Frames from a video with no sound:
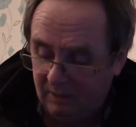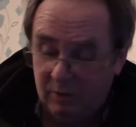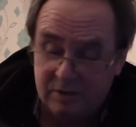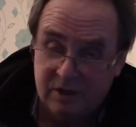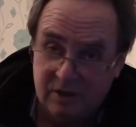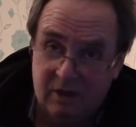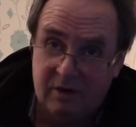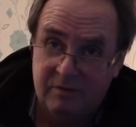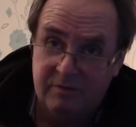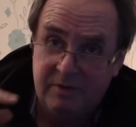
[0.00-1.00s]
I watch a
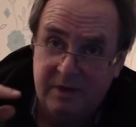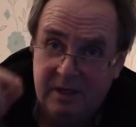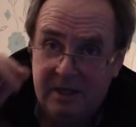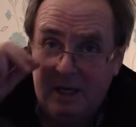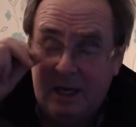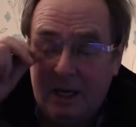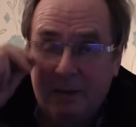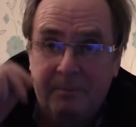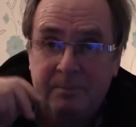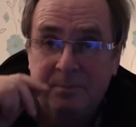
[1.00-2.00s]
lot of
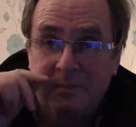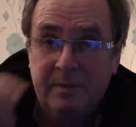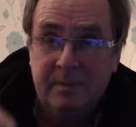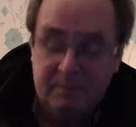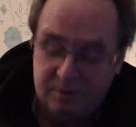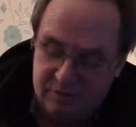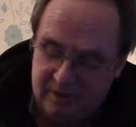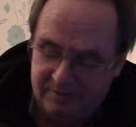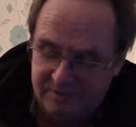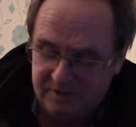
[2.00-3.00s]

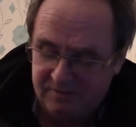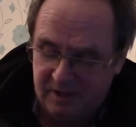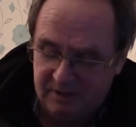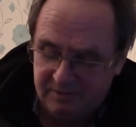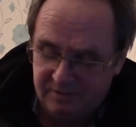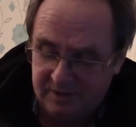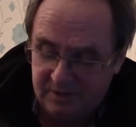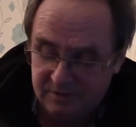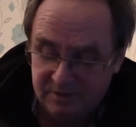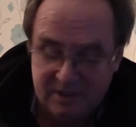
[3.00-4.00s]
bushcraft and survival
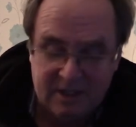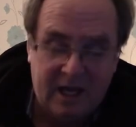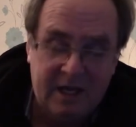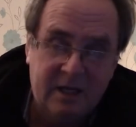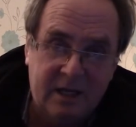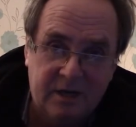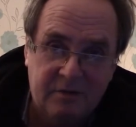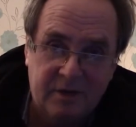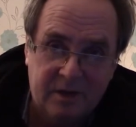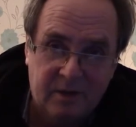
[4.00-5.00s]
videos. Indeed, any
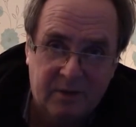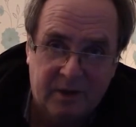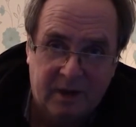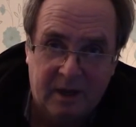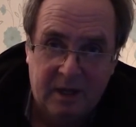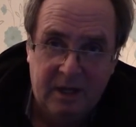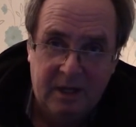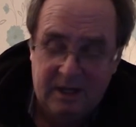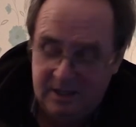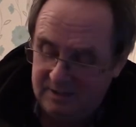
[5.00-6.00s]
kind of video that
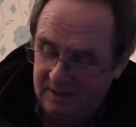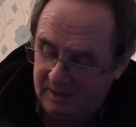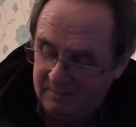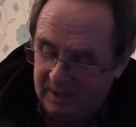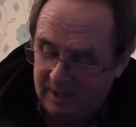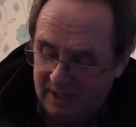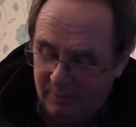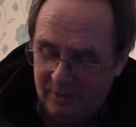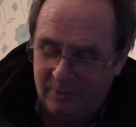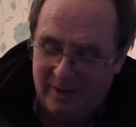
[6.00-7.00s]
I make.
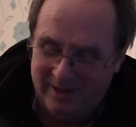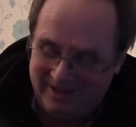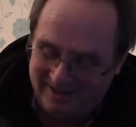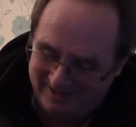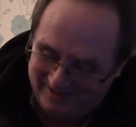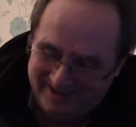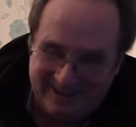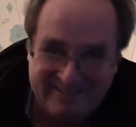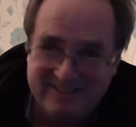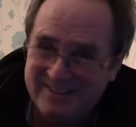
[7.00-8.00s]
And I want to
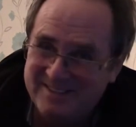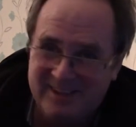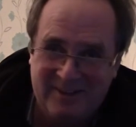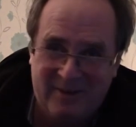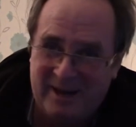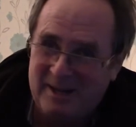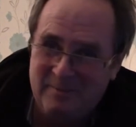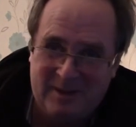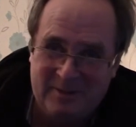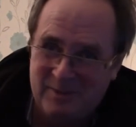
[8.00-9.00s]
I've got to
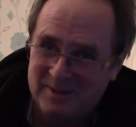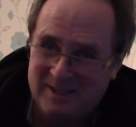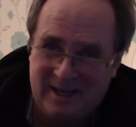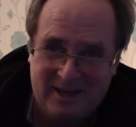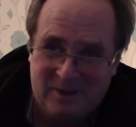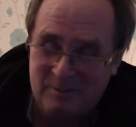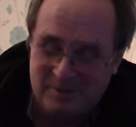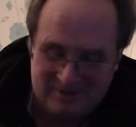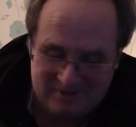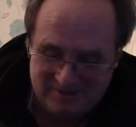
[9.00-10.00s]
recommend one guy I
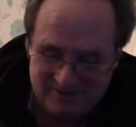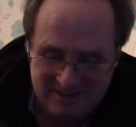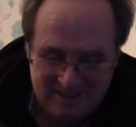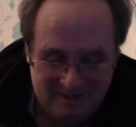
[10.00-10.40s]
come across.